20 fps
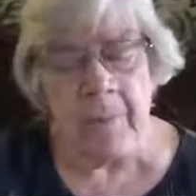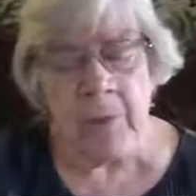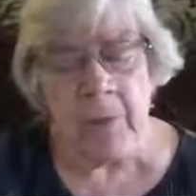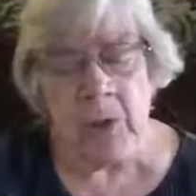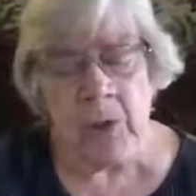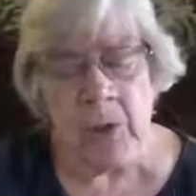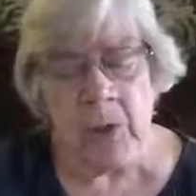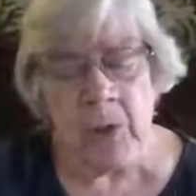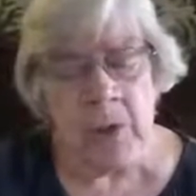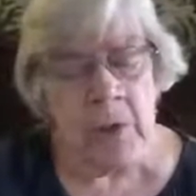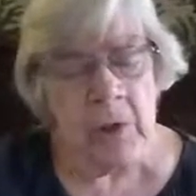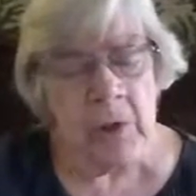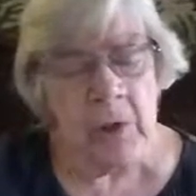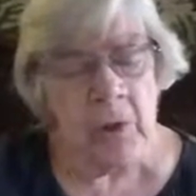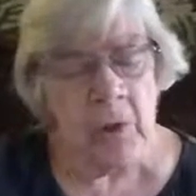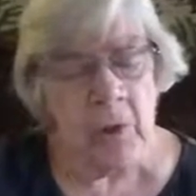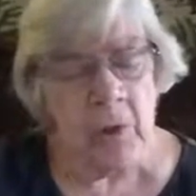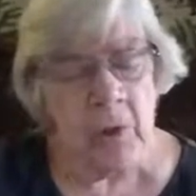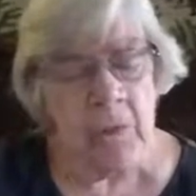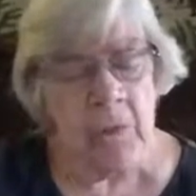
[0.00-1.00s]
She didn't
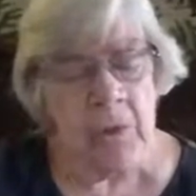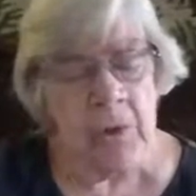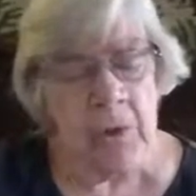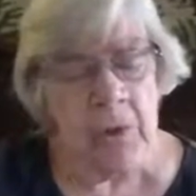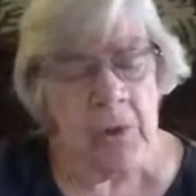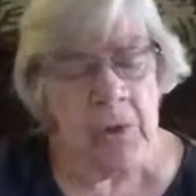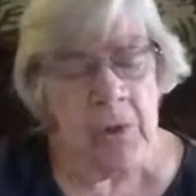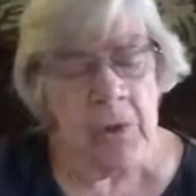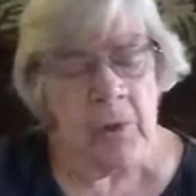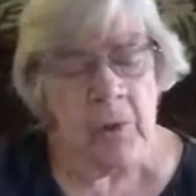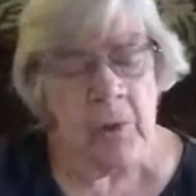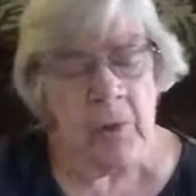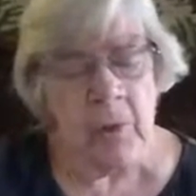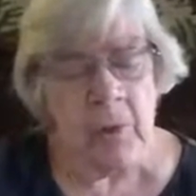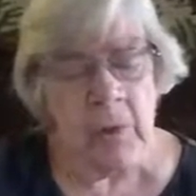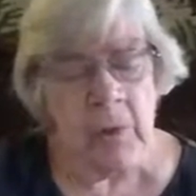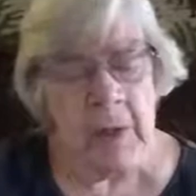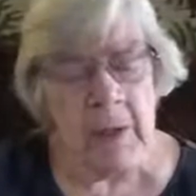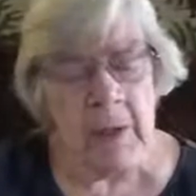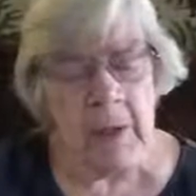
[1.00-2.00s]
know if he understood the
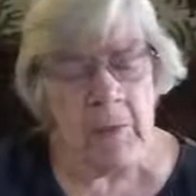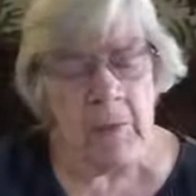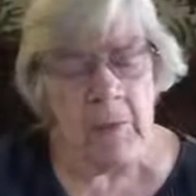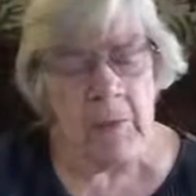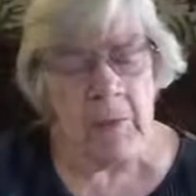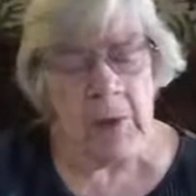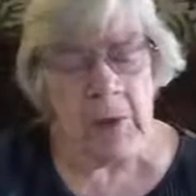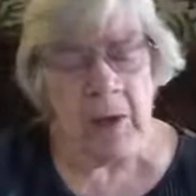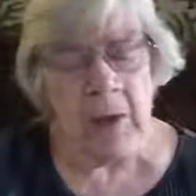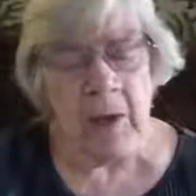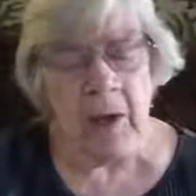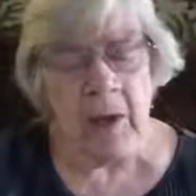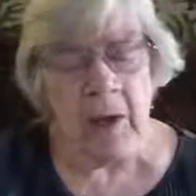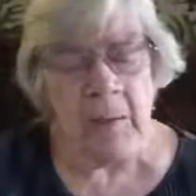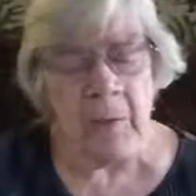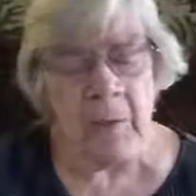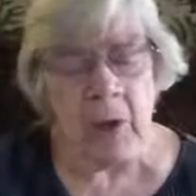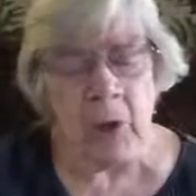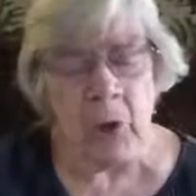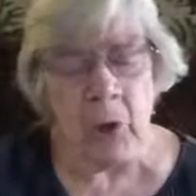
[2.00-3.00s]
meaning, but she got
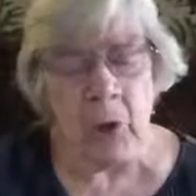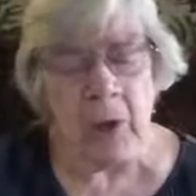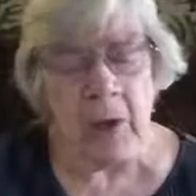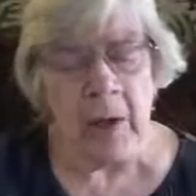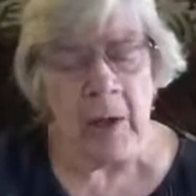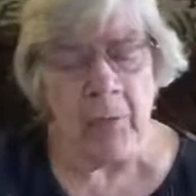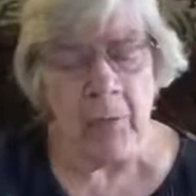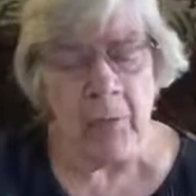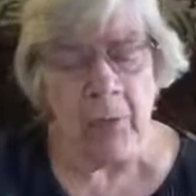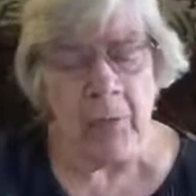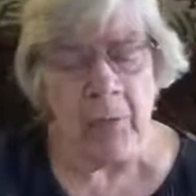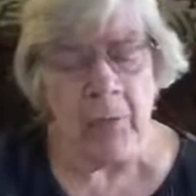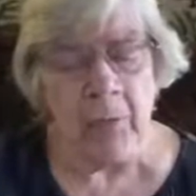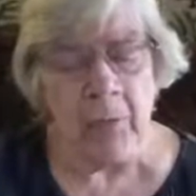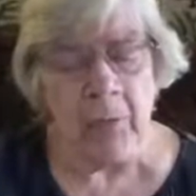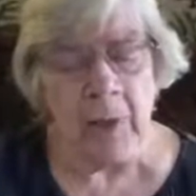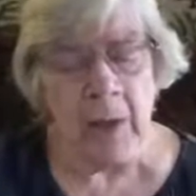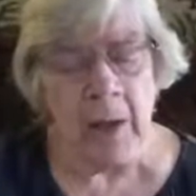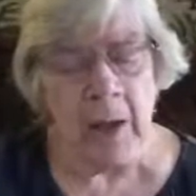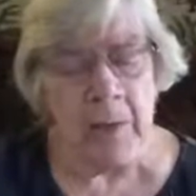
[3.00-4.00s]
him a gardening book from
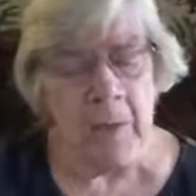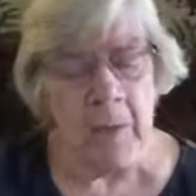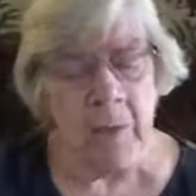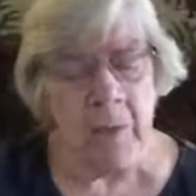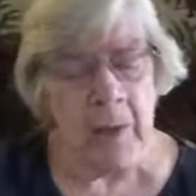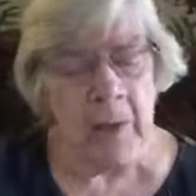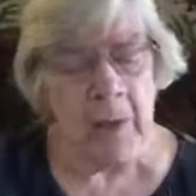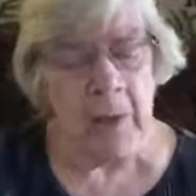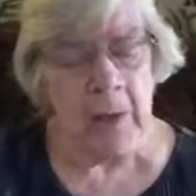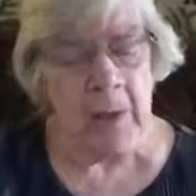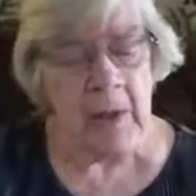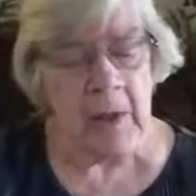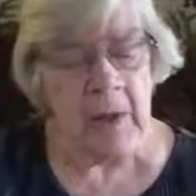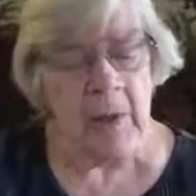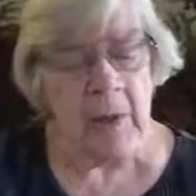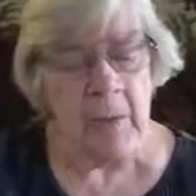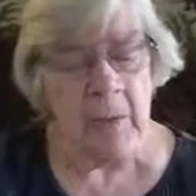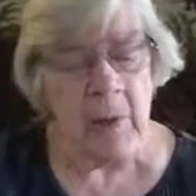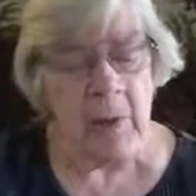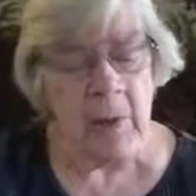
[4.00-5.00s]
the library the
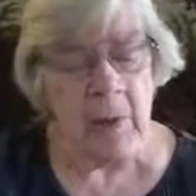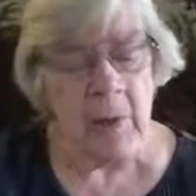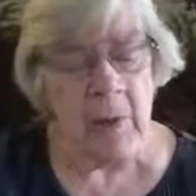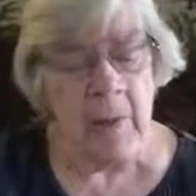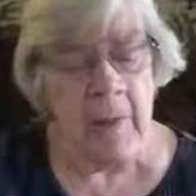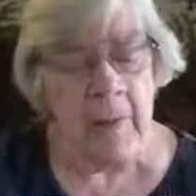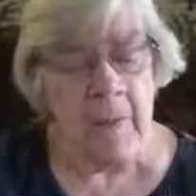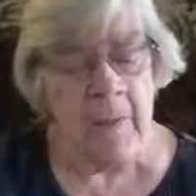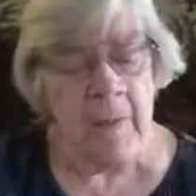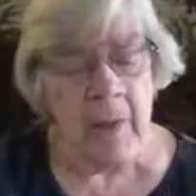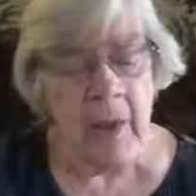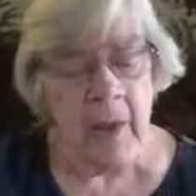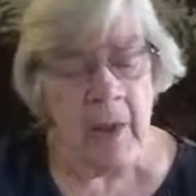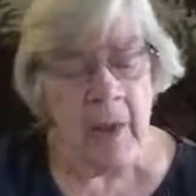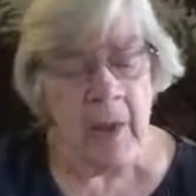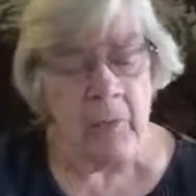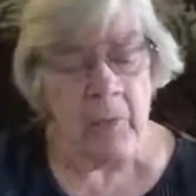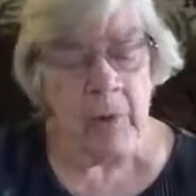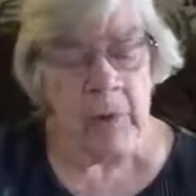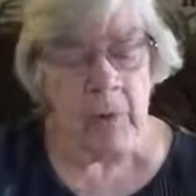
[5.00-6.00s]
next month
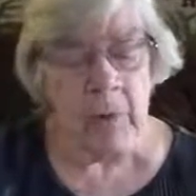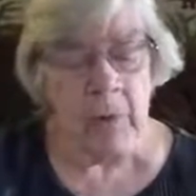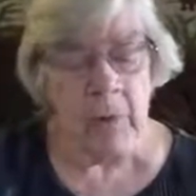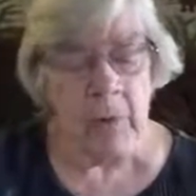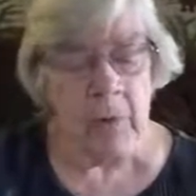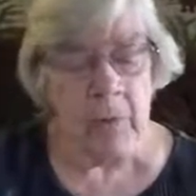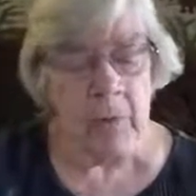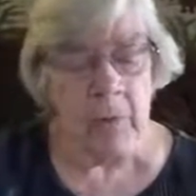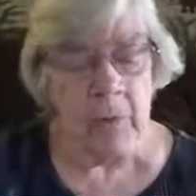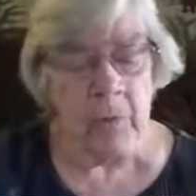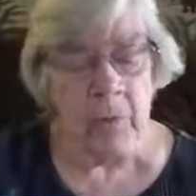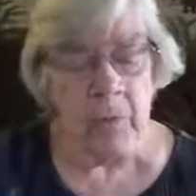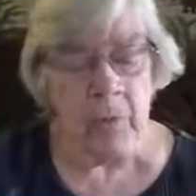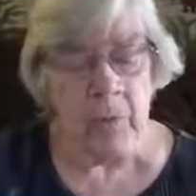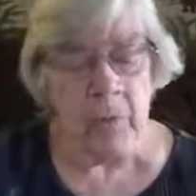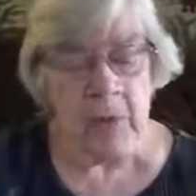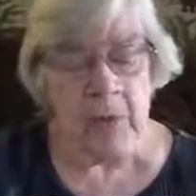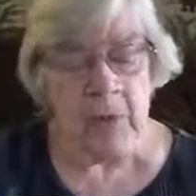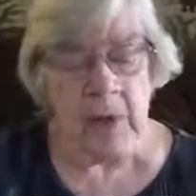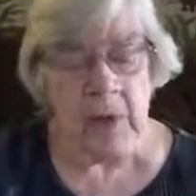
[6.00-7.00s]
and read to him
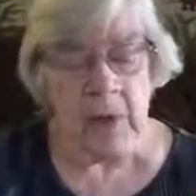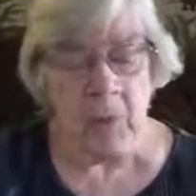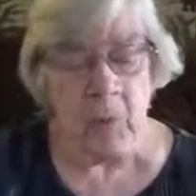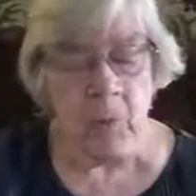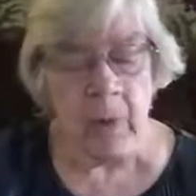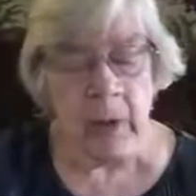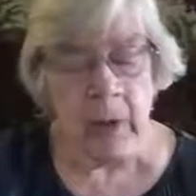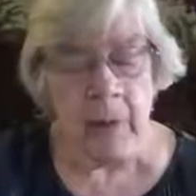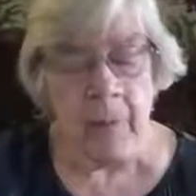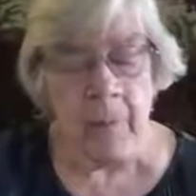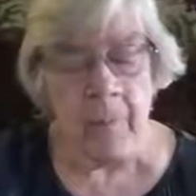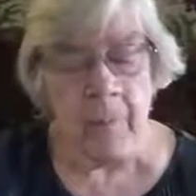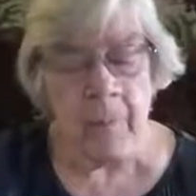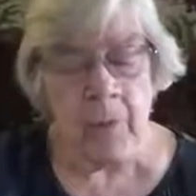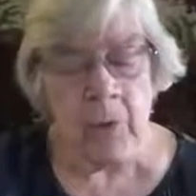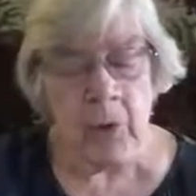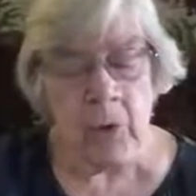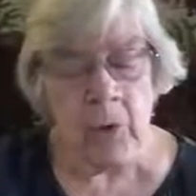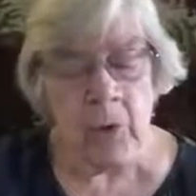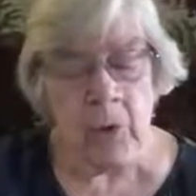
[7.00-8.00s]
the same way.
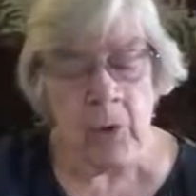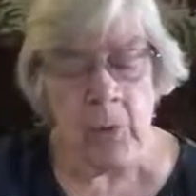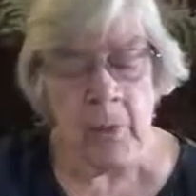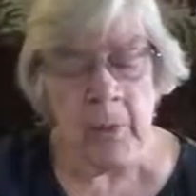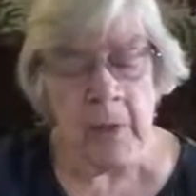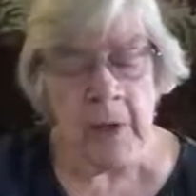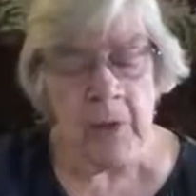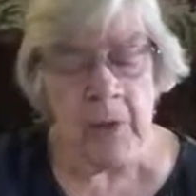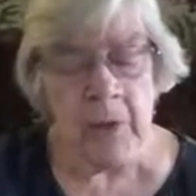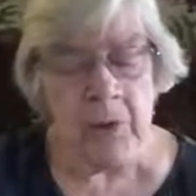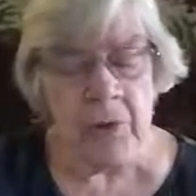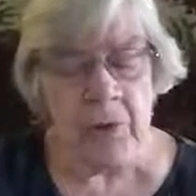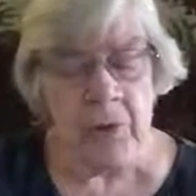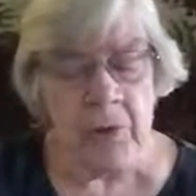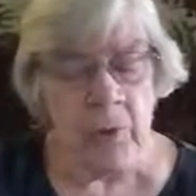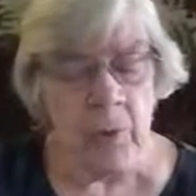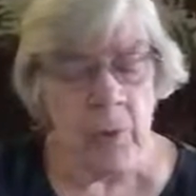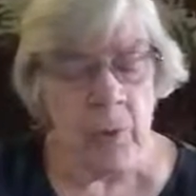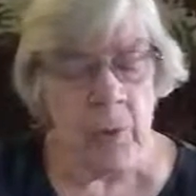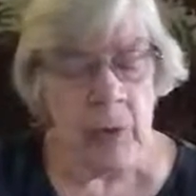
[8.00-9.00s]
2 pages in the
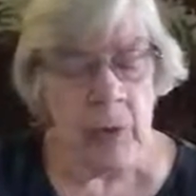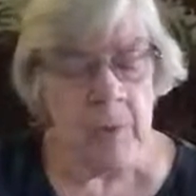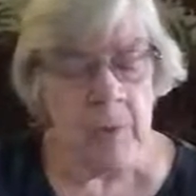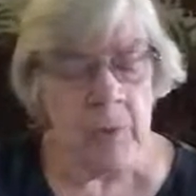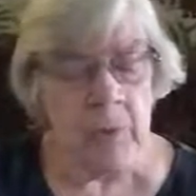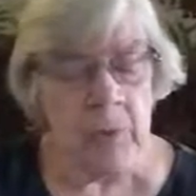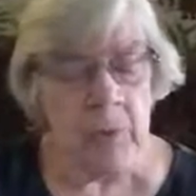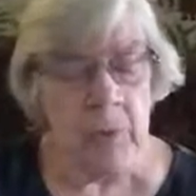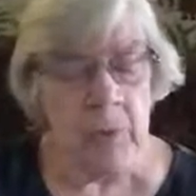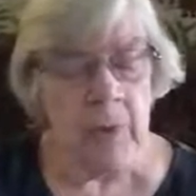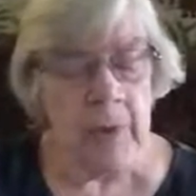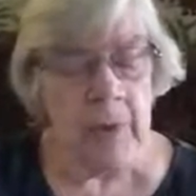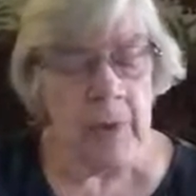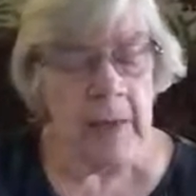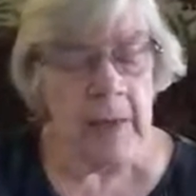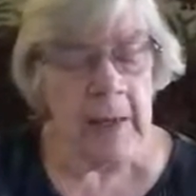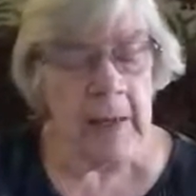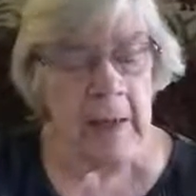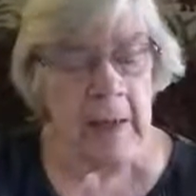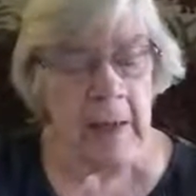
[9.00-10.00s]
morning, 2 in the
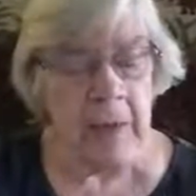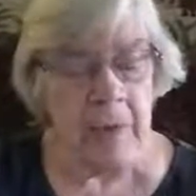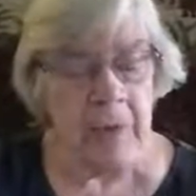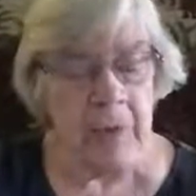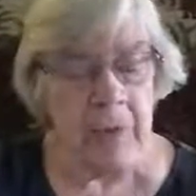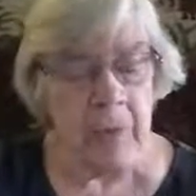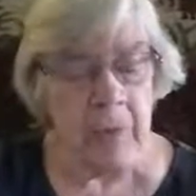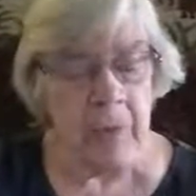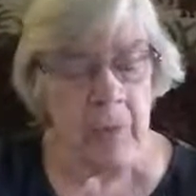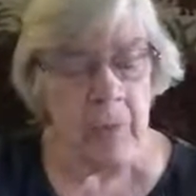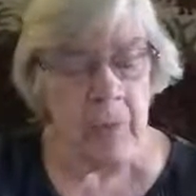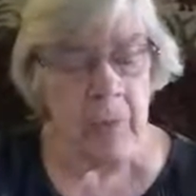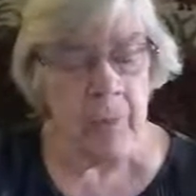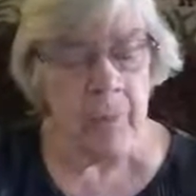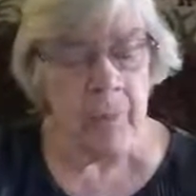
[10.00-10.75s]
late afternoon.